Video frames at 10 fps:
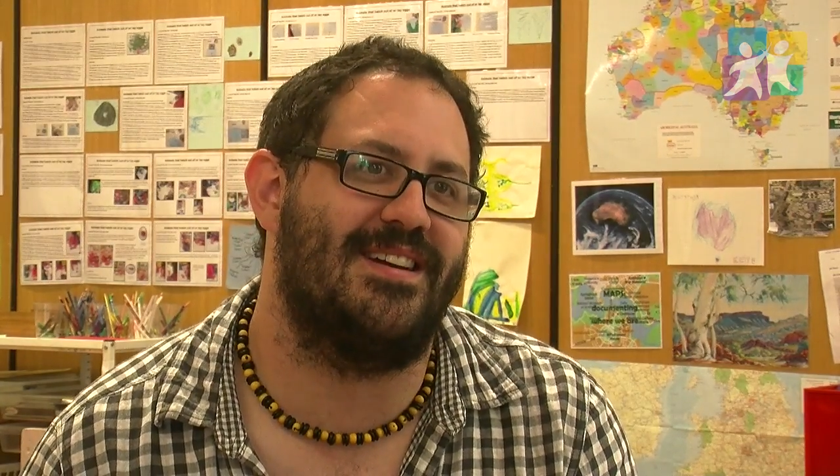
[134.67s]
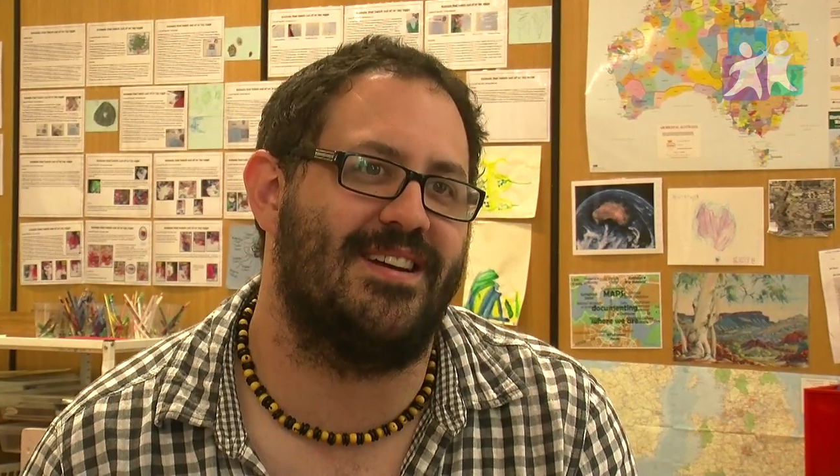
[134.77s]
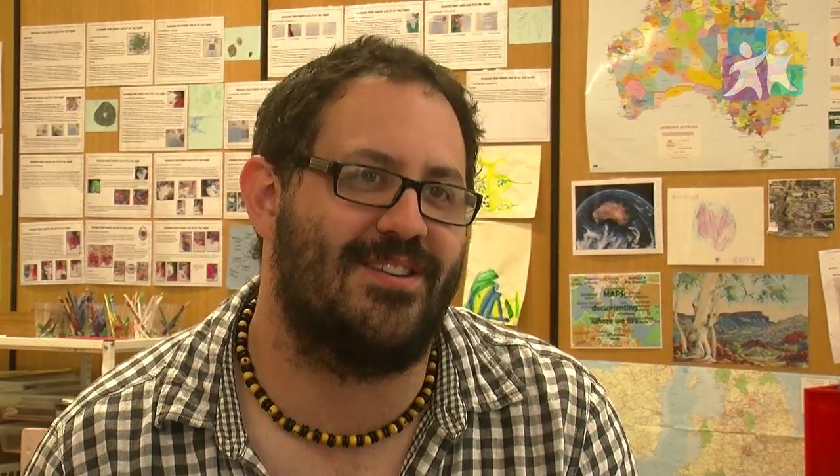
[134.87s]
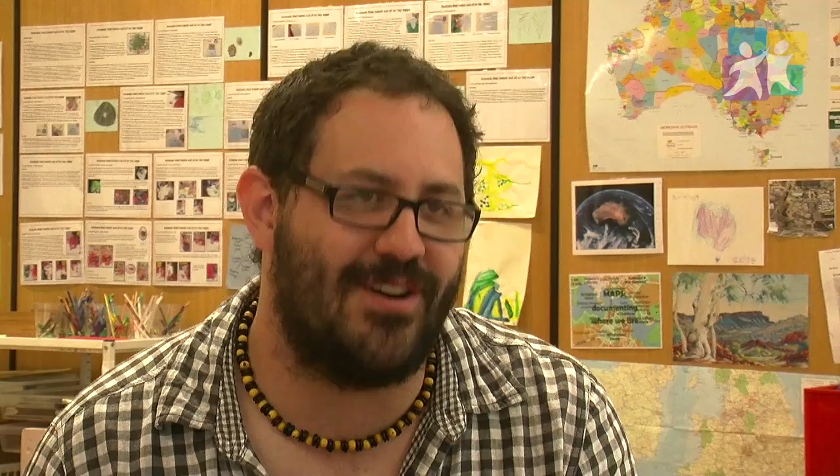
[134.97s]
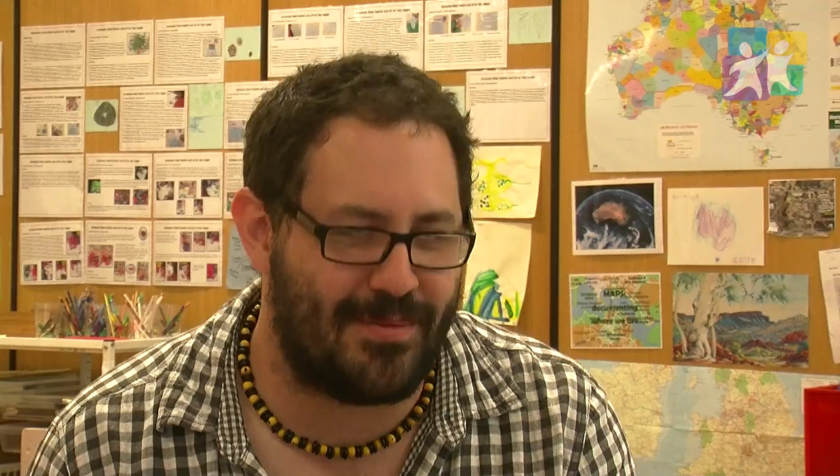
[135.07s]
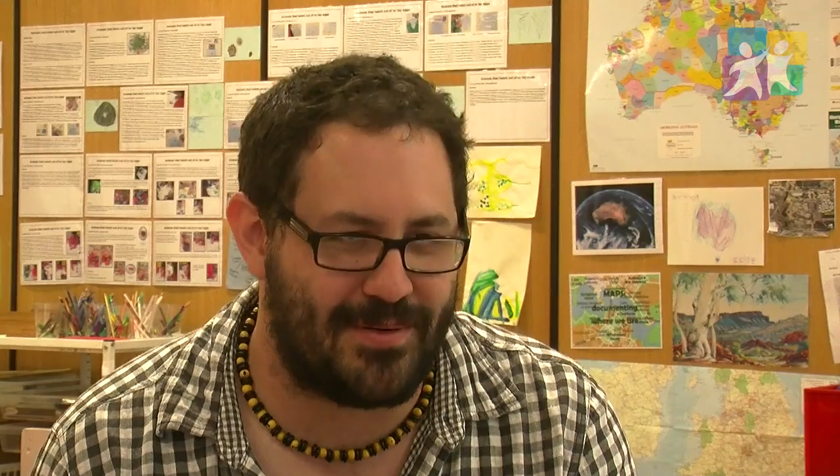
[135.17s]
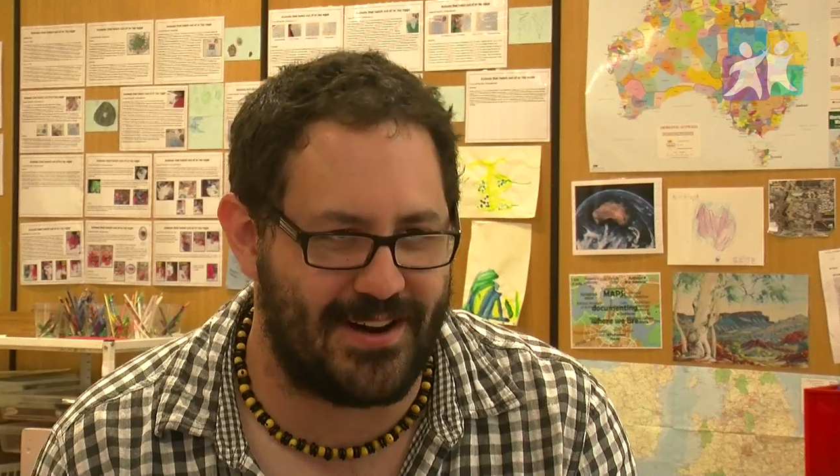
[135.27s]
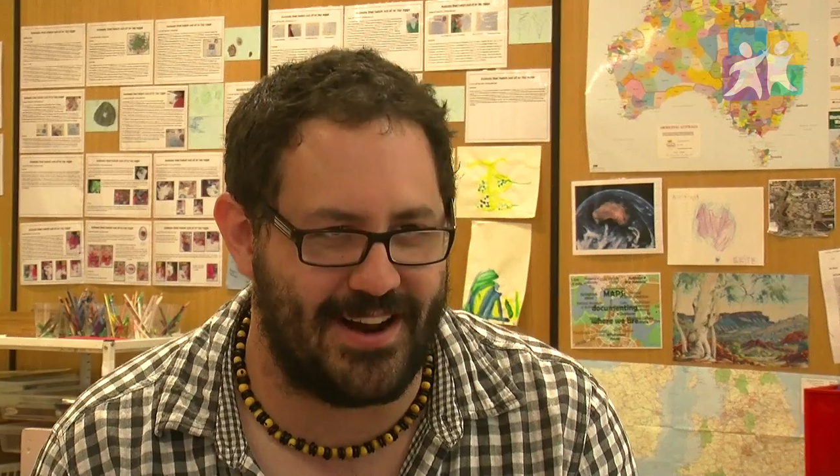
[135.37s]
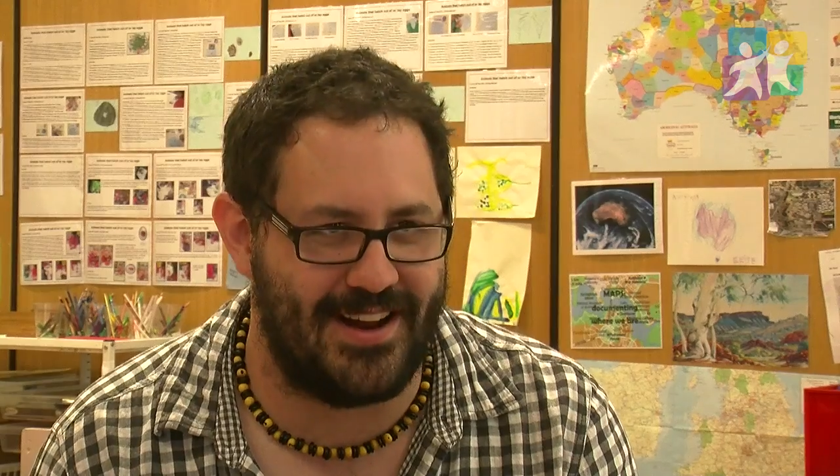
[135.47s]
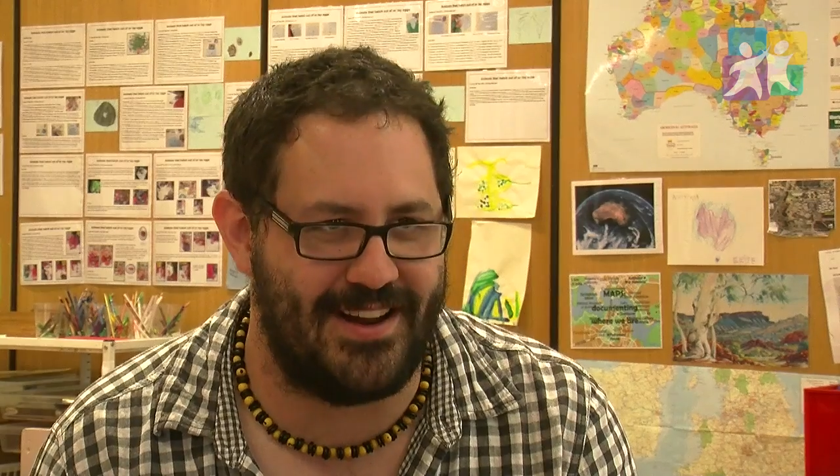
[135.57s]

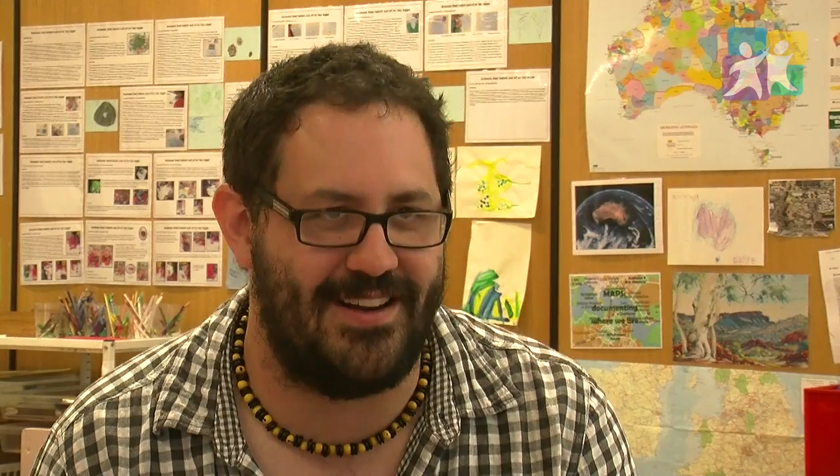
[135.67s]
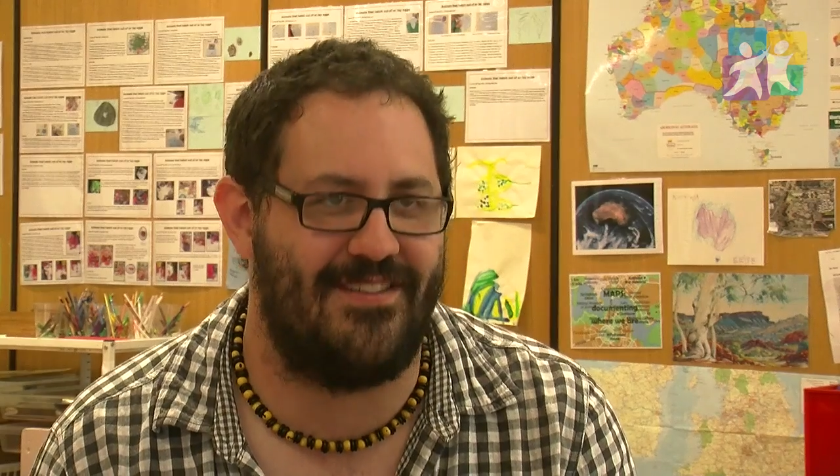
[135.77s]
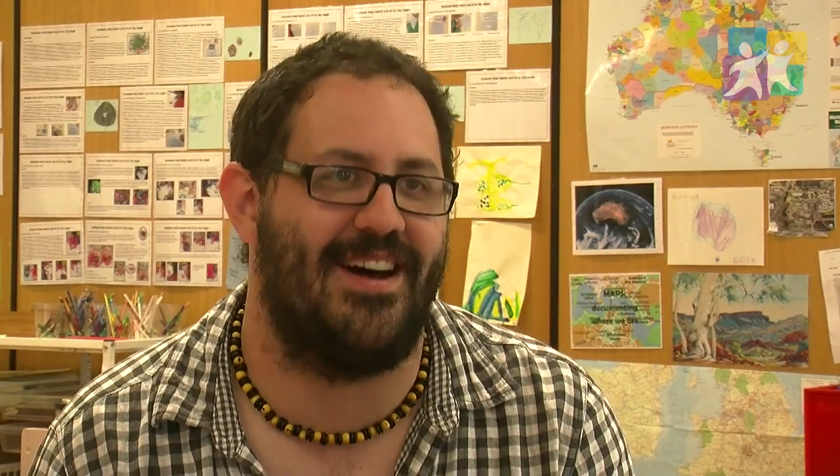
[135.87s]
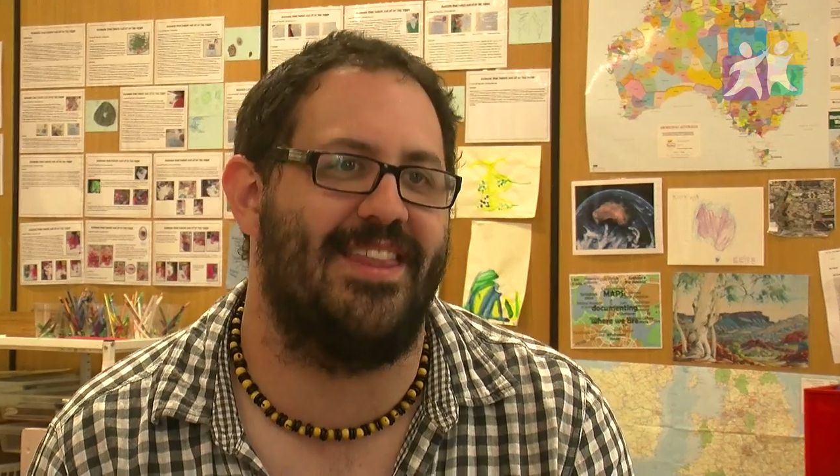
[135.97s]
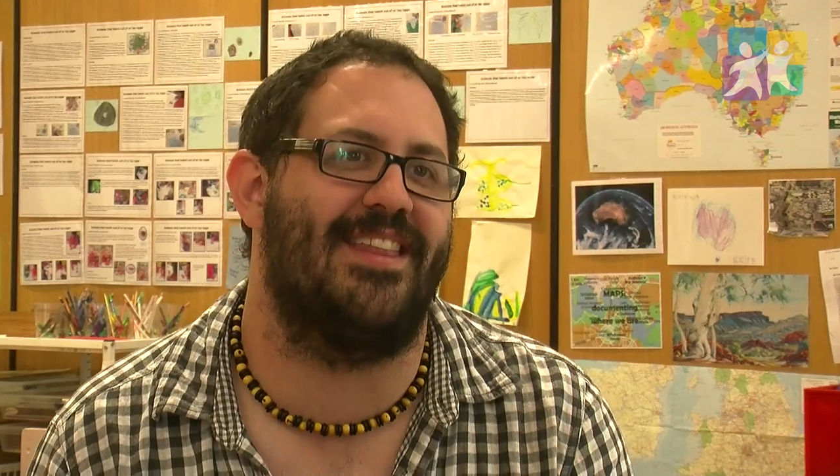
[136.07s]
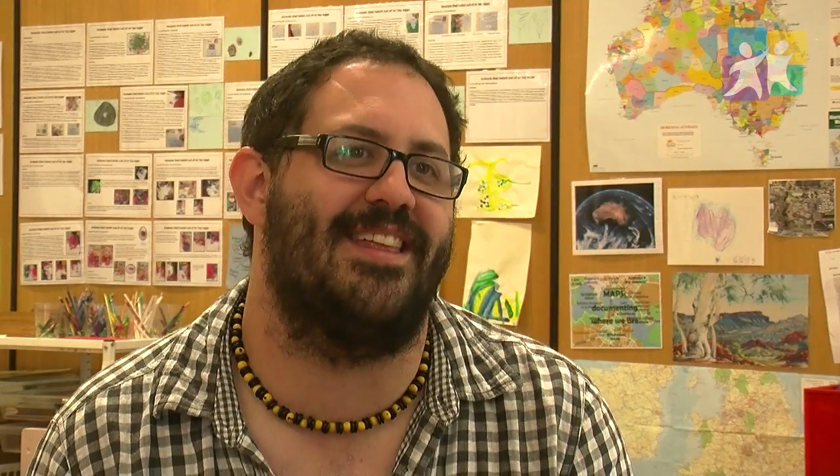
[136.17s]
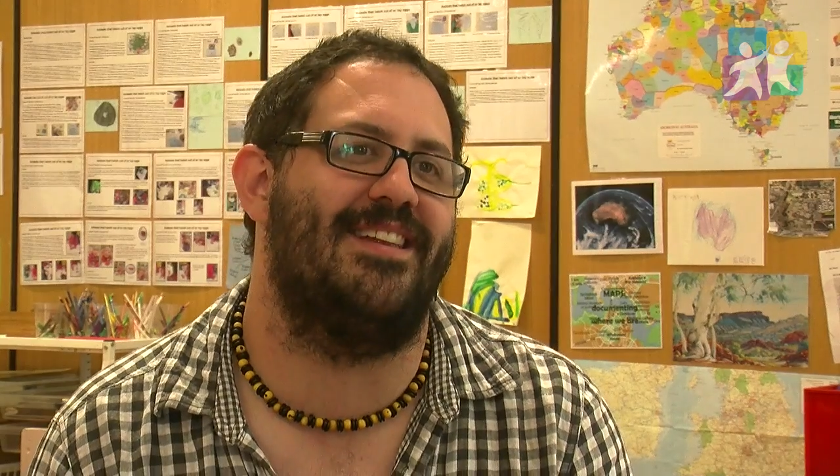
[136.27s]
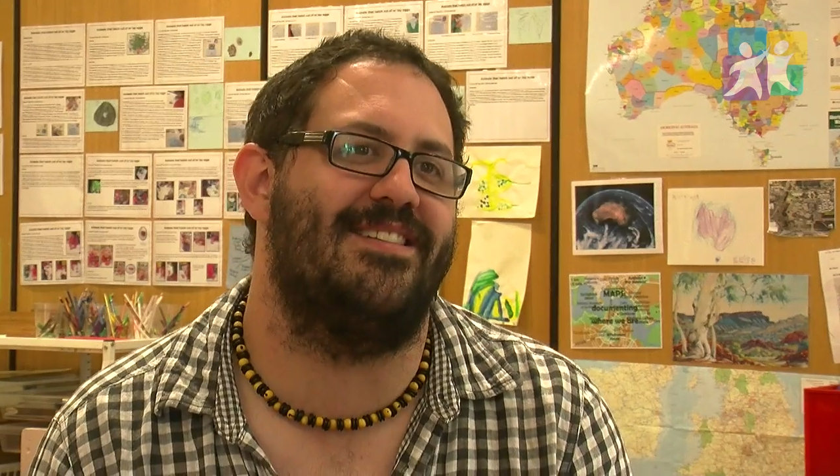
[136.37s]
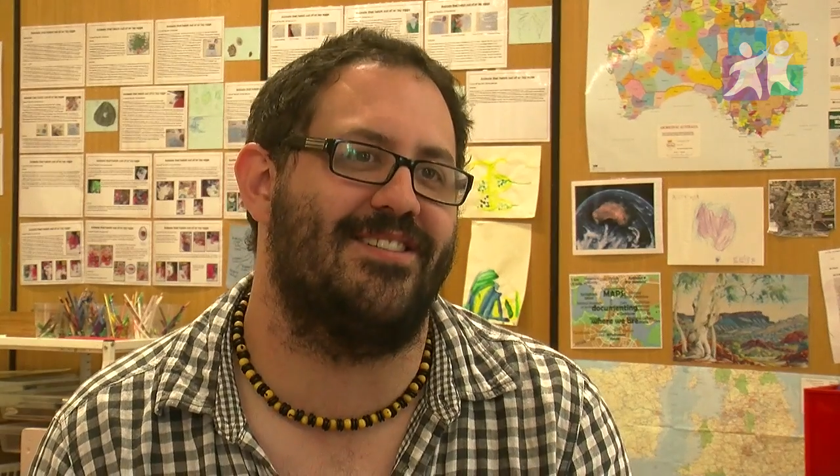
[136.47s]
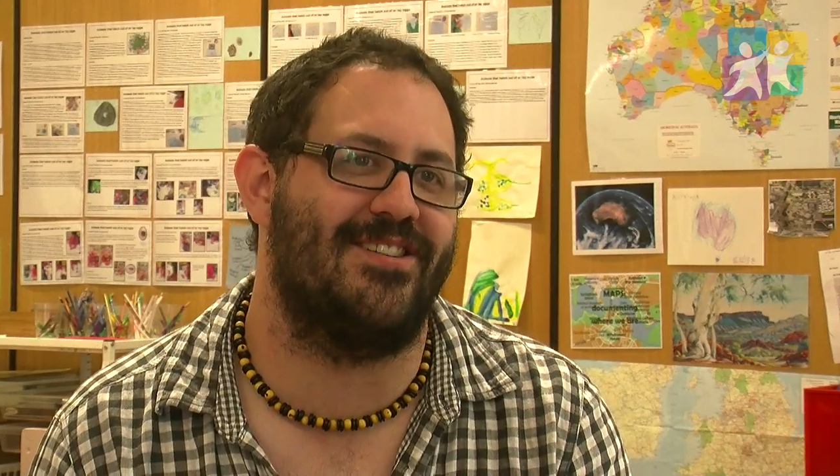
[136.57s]
incorporate it rather
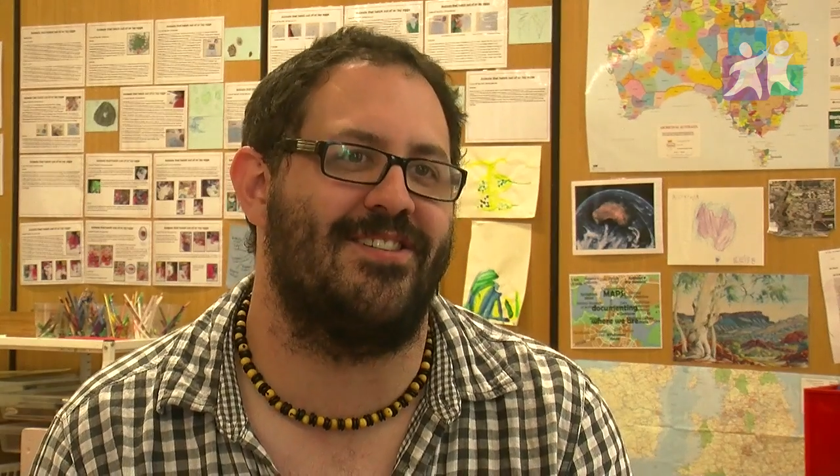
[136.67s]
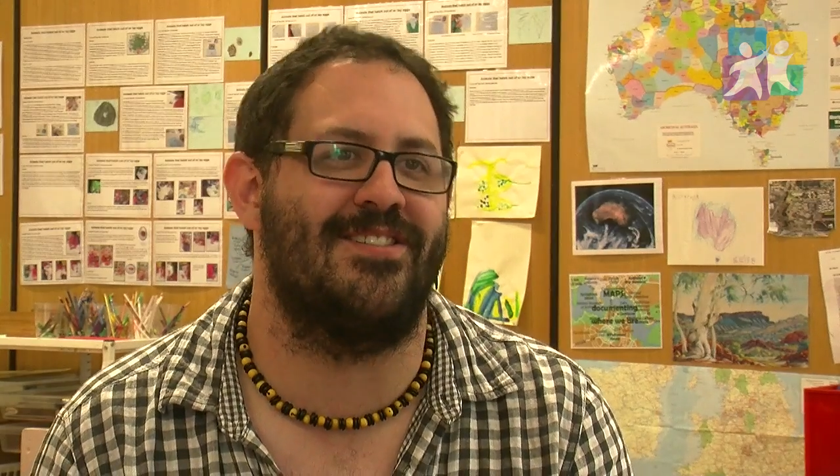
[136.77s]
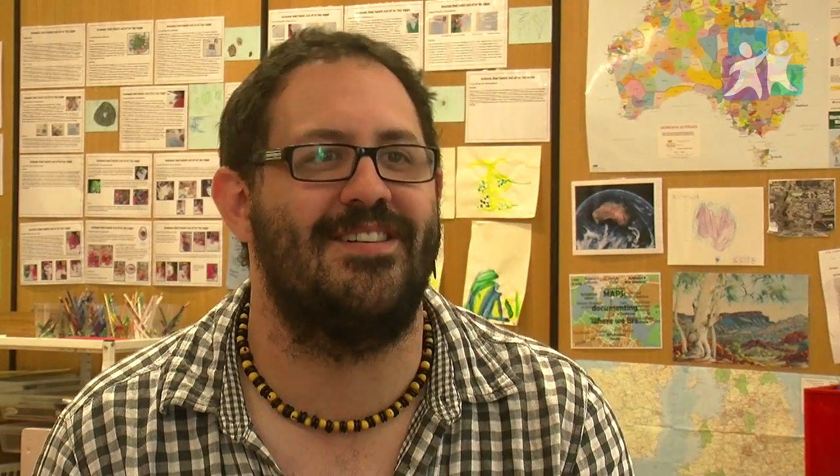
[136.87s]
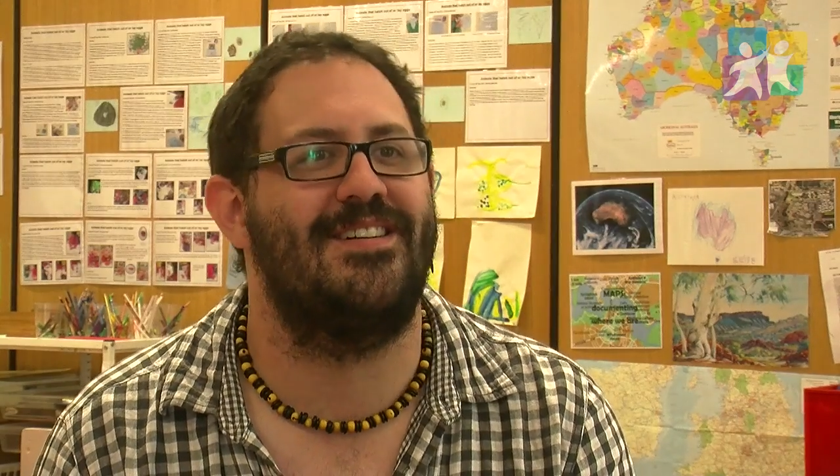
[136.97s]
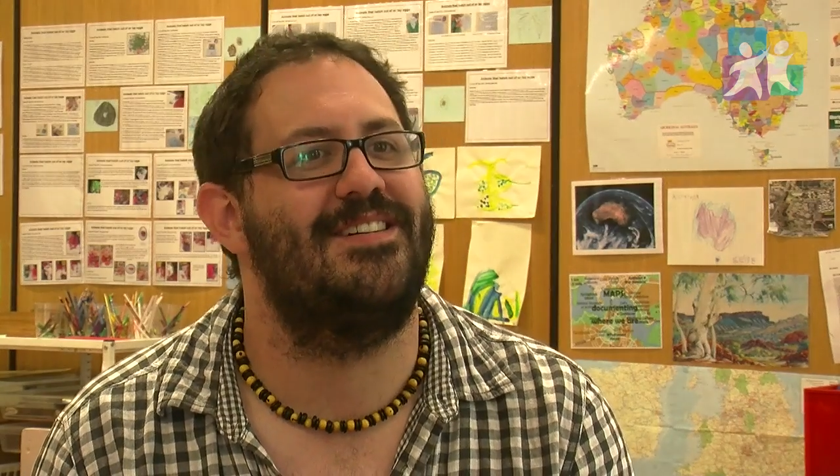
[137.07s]
than do